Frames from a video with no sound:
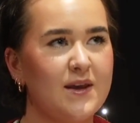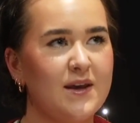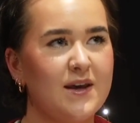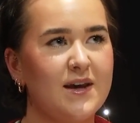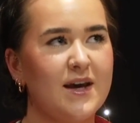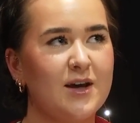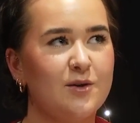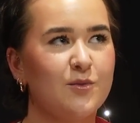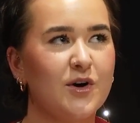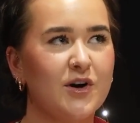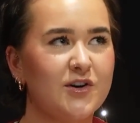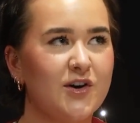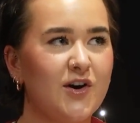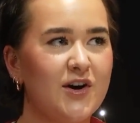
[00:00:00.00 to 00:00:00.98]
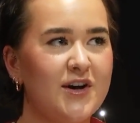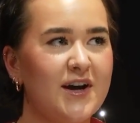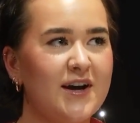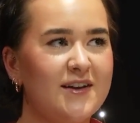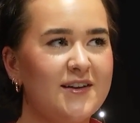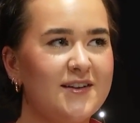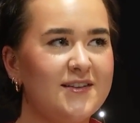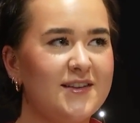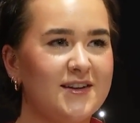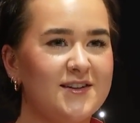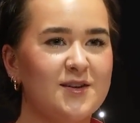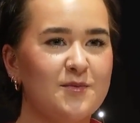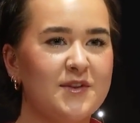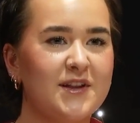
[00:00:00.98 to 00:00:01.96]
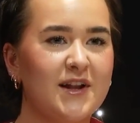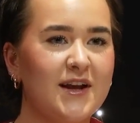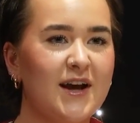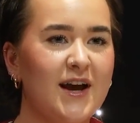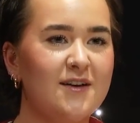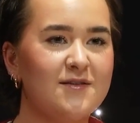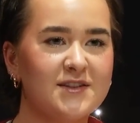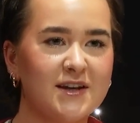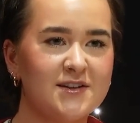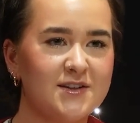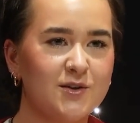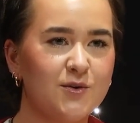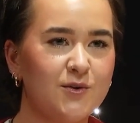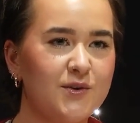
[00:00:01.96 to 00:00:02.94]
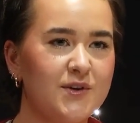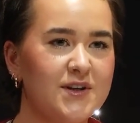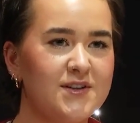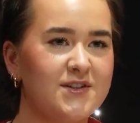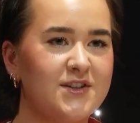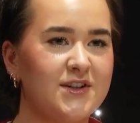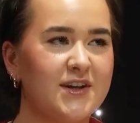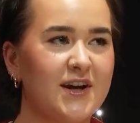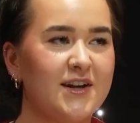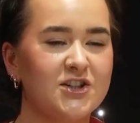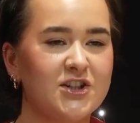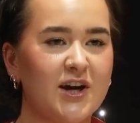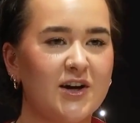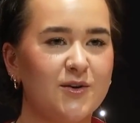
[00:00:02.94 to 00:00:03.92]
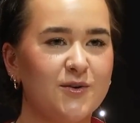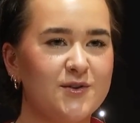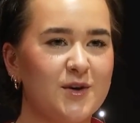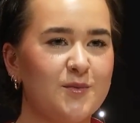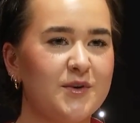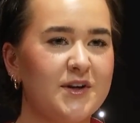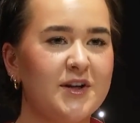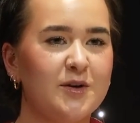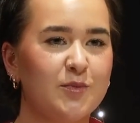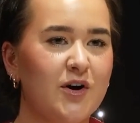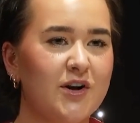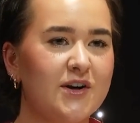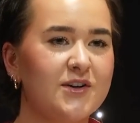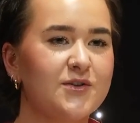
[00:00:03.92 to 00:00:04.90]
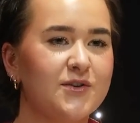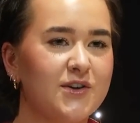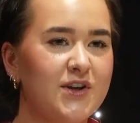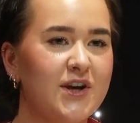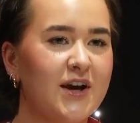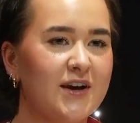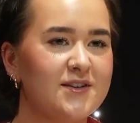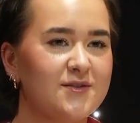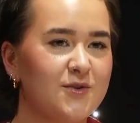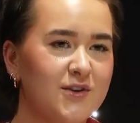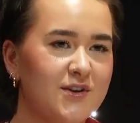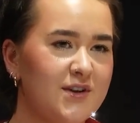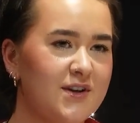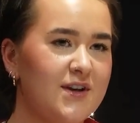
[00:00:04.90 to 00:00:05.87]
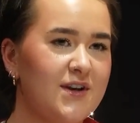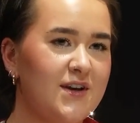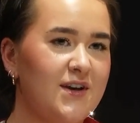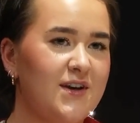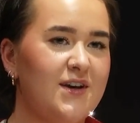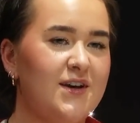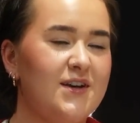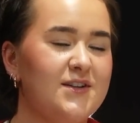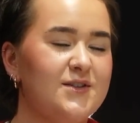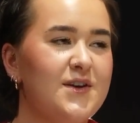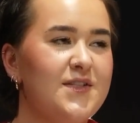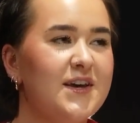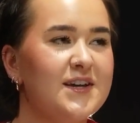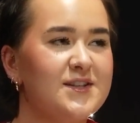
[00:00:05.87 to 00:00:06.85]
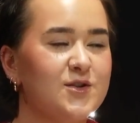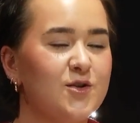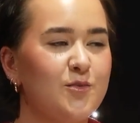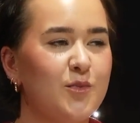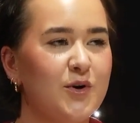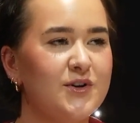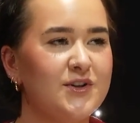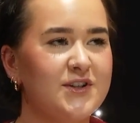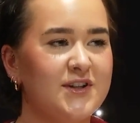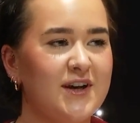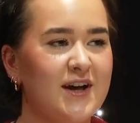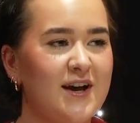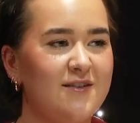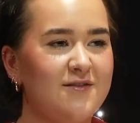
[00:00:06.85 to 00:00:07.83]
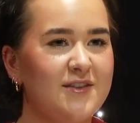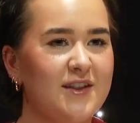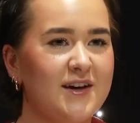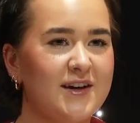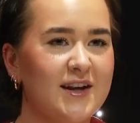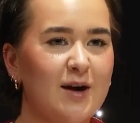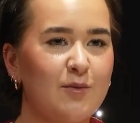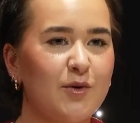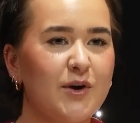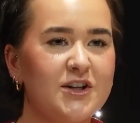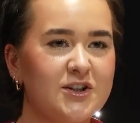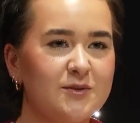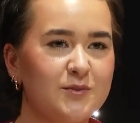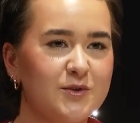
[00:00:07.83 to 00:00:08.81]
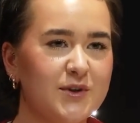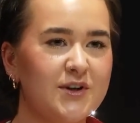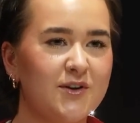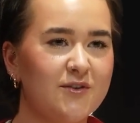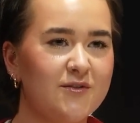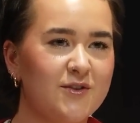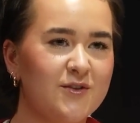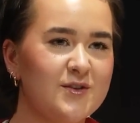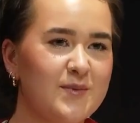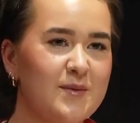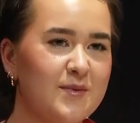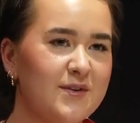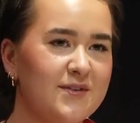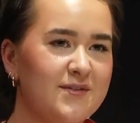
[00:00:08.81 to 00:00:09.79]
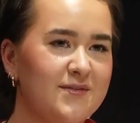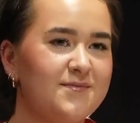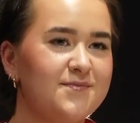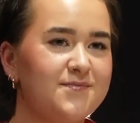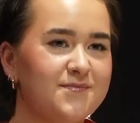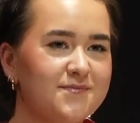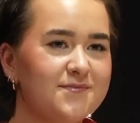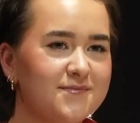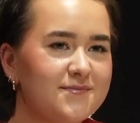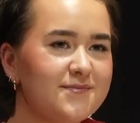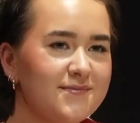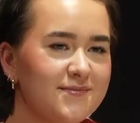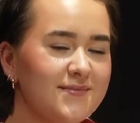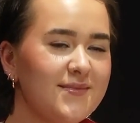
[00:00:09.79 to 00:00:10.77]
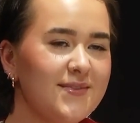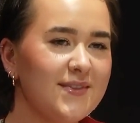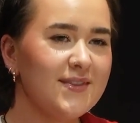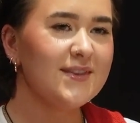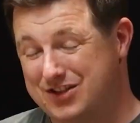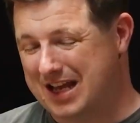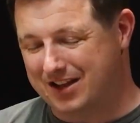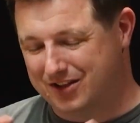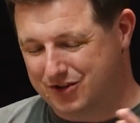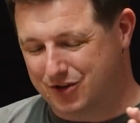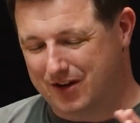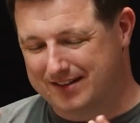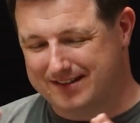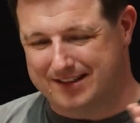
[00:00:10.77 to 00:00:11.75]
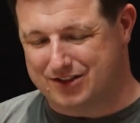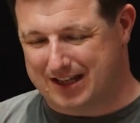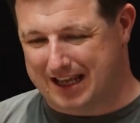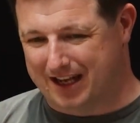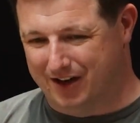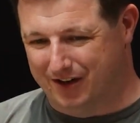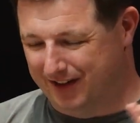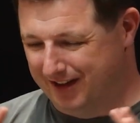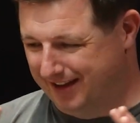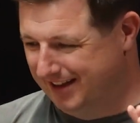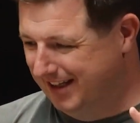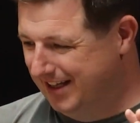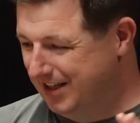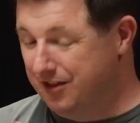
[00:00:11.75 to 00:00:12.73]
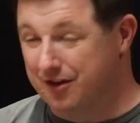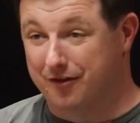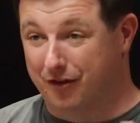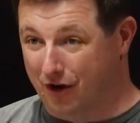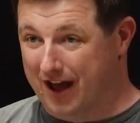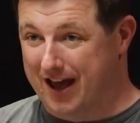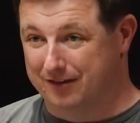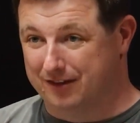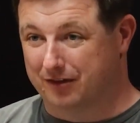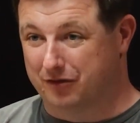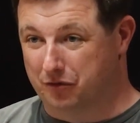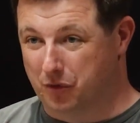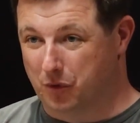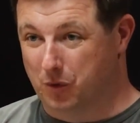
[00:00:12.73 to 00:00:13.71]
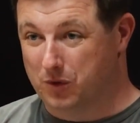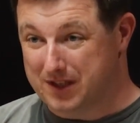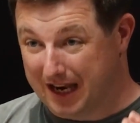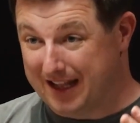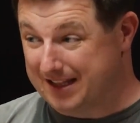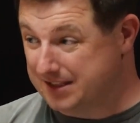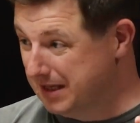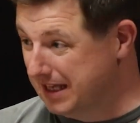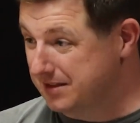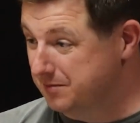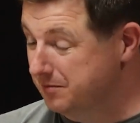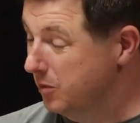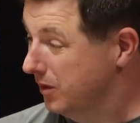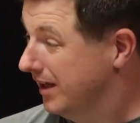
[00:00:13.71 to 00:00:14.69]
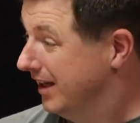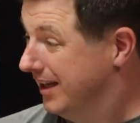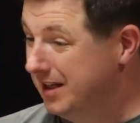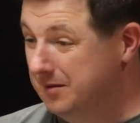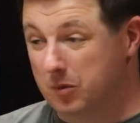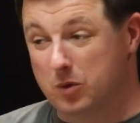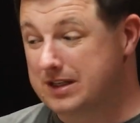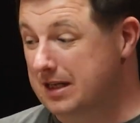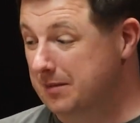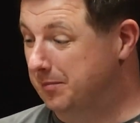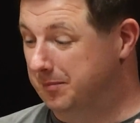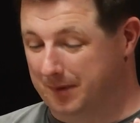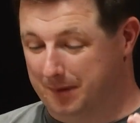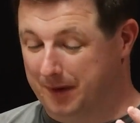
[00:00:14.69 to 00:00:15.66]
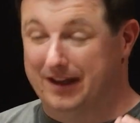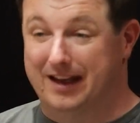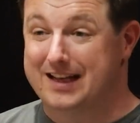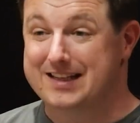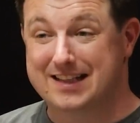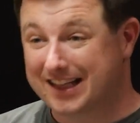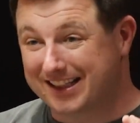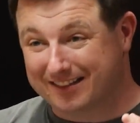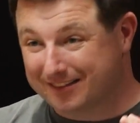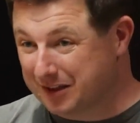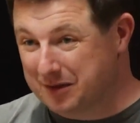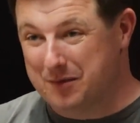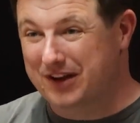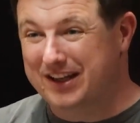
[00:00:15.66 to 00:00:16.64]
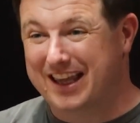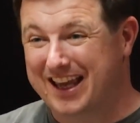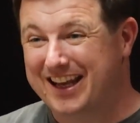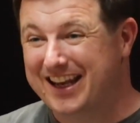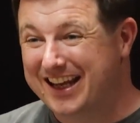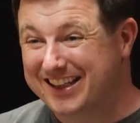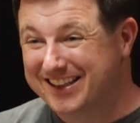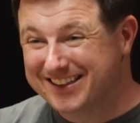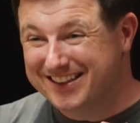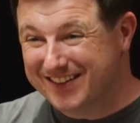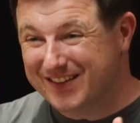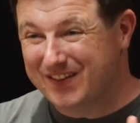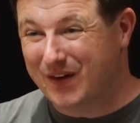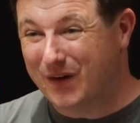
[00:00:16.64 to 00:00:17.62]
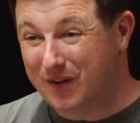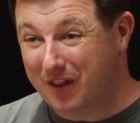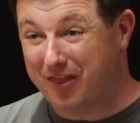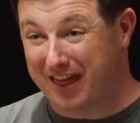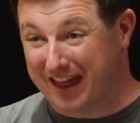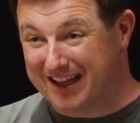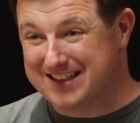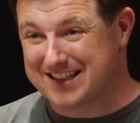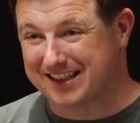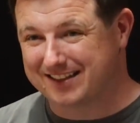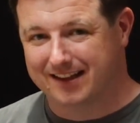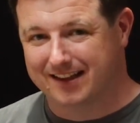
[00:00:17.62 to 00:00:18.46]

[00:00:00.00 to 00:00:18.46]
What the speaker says: in work now, that is something that I have set as a goal, is to kind of shadow someone in a product or a UX role. So I think it's so important to have that collaboration between all of those people. Brilliant. It's great just to hear the variety of different roles, and it's mostly about listening and communicating and all the things that